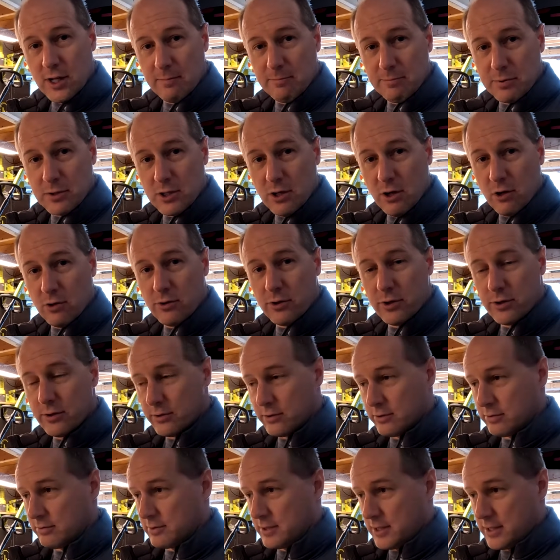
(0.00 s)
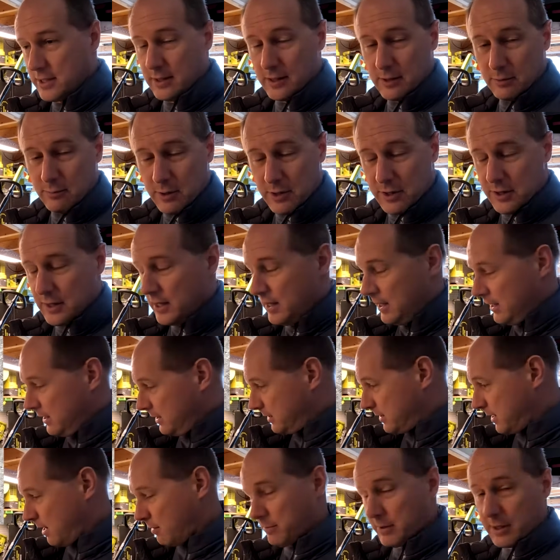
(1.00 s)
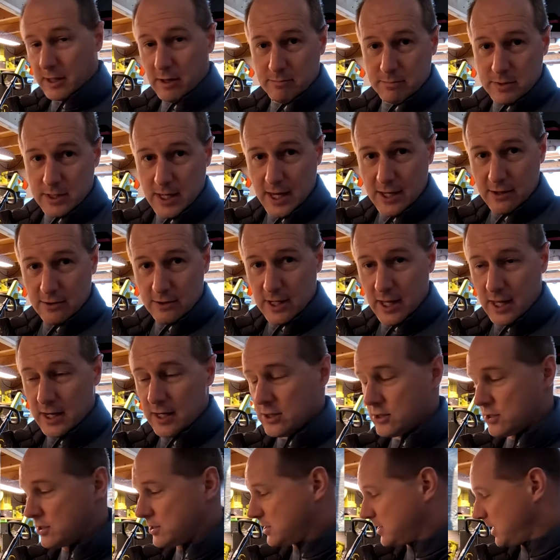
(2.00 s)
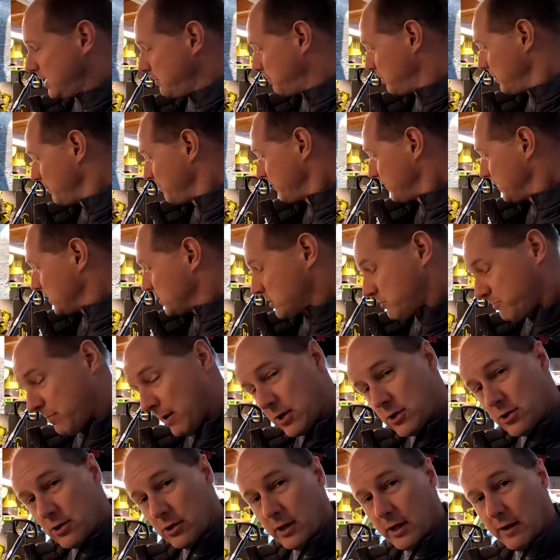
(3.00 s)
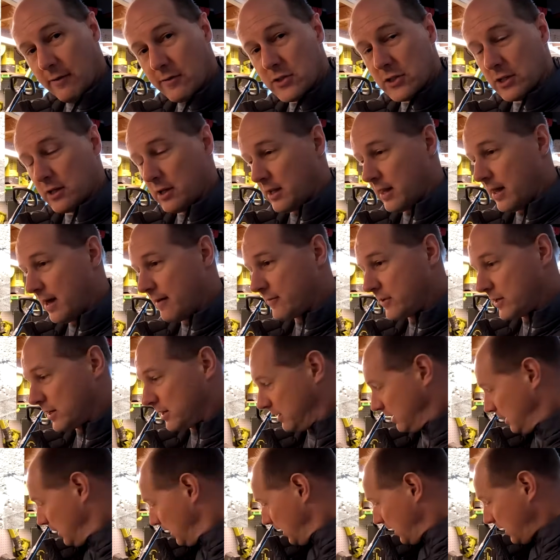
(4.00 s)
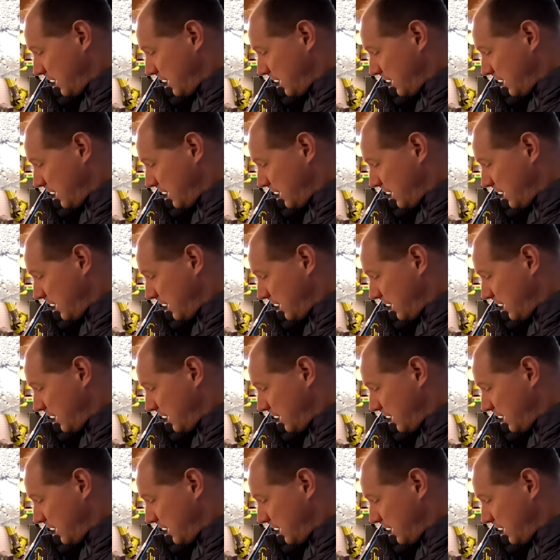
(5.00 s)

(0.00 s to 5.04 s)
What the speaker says: deep snow you're dealing with now becomes 8 or 10 inches deep, especially if it's a little heavier.